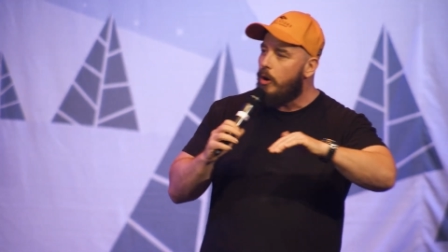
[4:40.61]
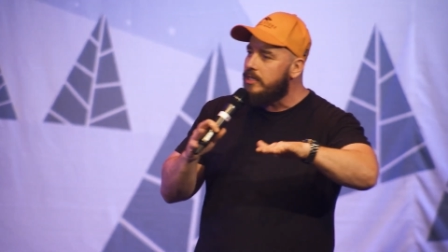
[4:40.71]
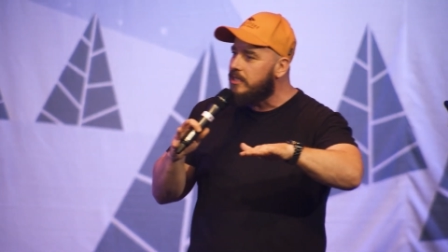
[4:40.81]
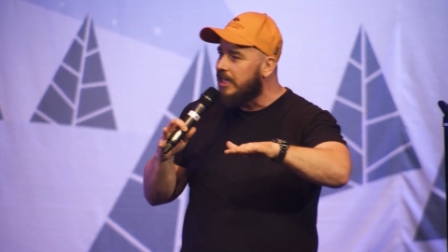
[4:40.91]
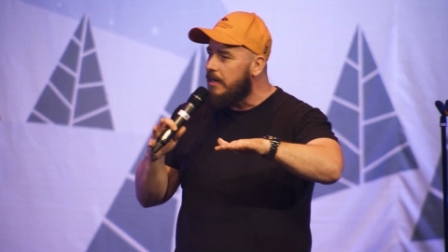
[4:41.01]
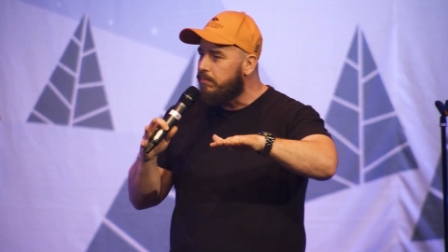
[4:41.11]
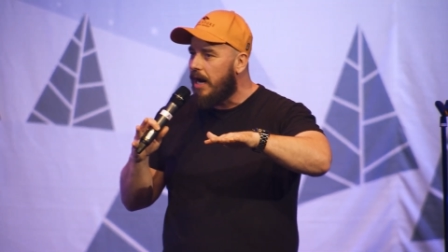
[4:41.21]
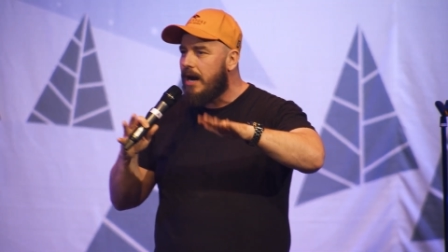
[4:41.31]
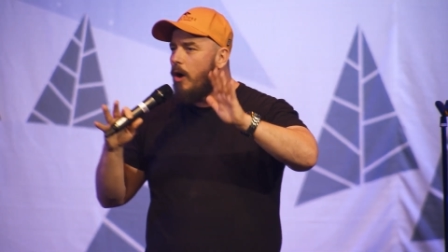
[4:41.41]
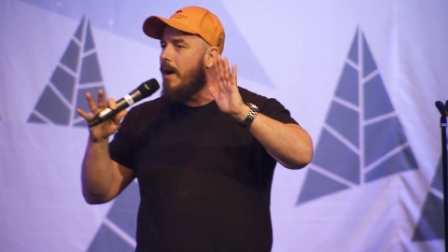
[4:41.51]
go to sleep,
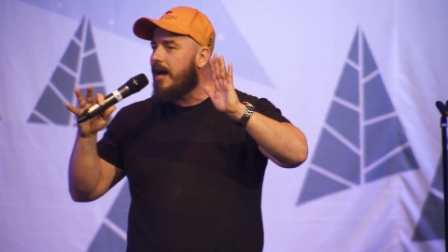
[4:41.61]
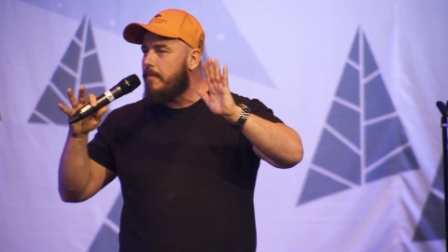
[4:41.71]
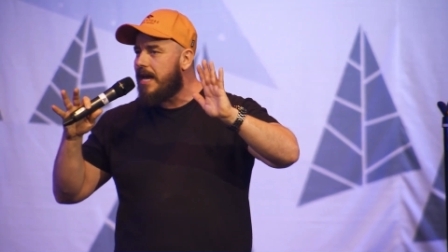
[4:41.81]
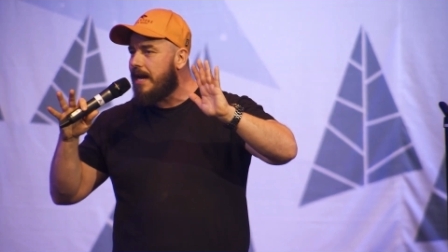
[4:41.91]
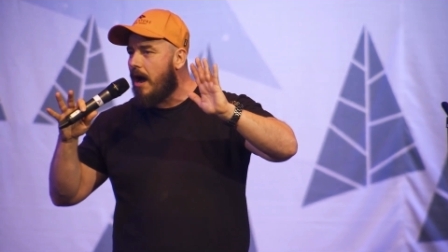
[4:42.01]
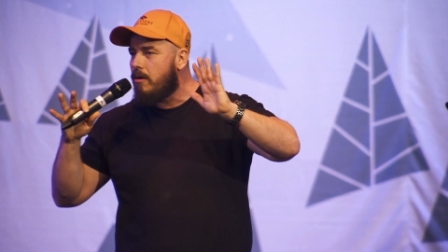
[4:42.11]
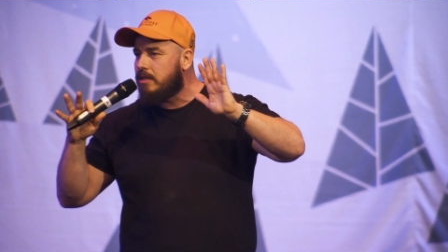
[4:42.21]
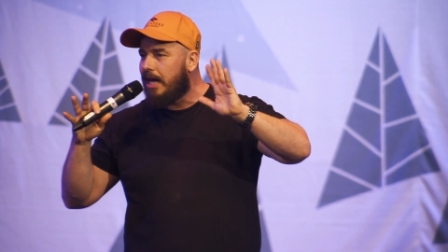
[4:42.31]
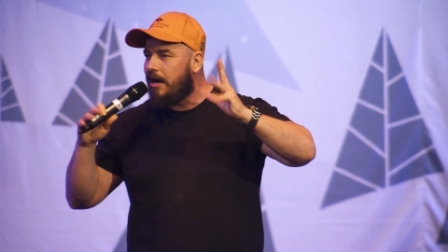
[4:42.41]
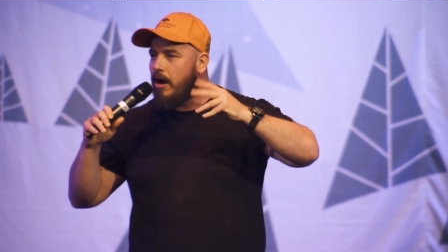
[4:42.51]
right? I'll wake up eight
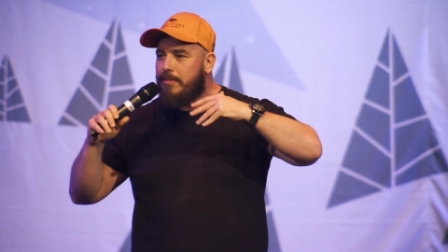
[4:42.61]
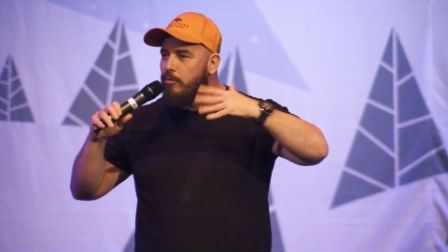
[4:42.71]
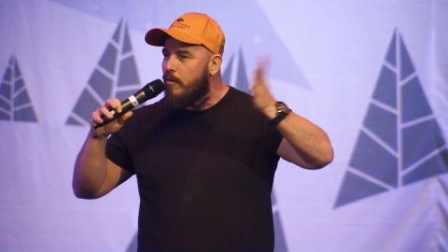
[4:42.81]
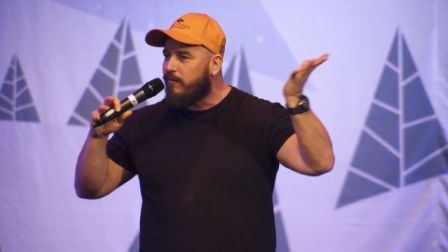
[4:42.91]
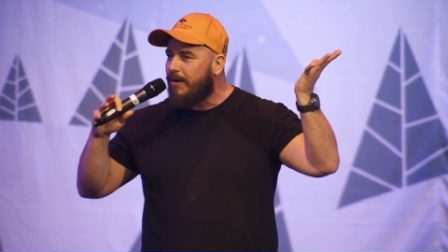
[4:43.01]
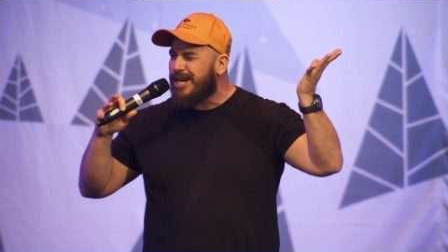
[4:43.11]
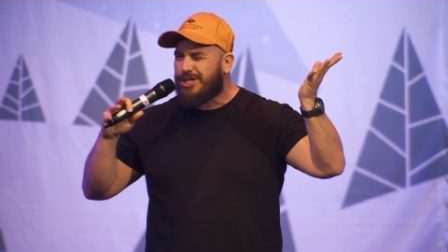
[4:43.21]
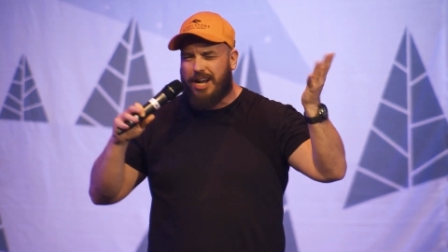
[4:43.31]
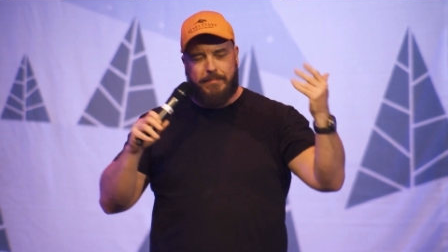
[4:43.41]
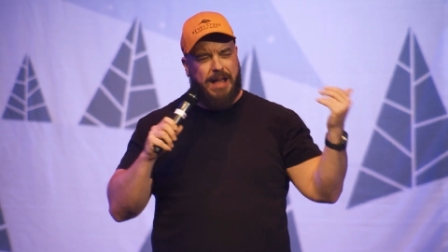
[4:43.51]
hours later, I'll be
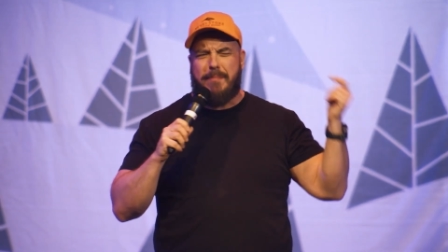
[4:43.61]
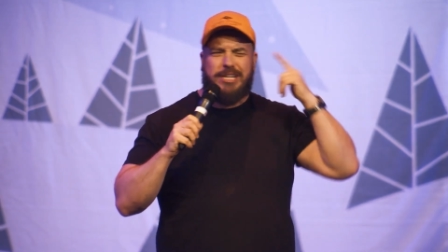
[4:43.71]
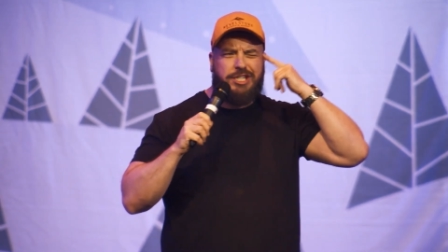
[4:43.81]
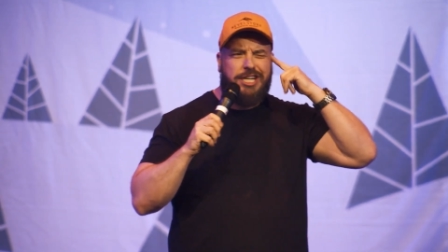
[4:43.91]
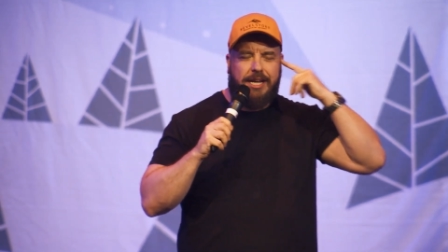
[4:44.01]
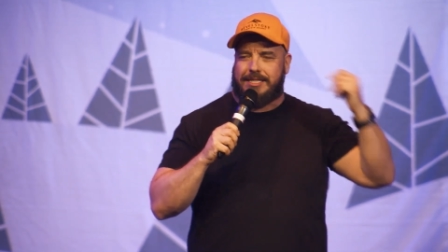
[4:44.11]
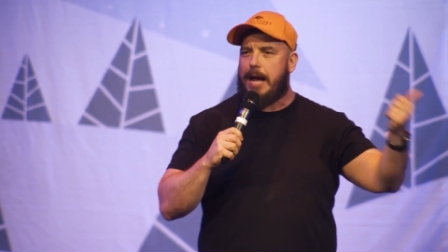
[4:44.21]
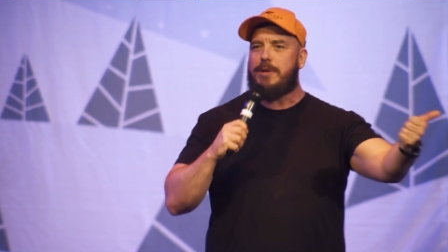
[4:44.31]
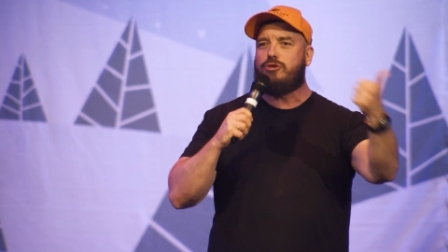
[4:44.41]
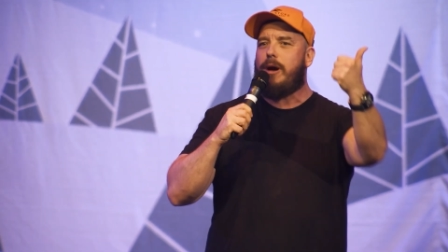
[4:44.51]
refreshed. I'm, I'm a genius. I'm a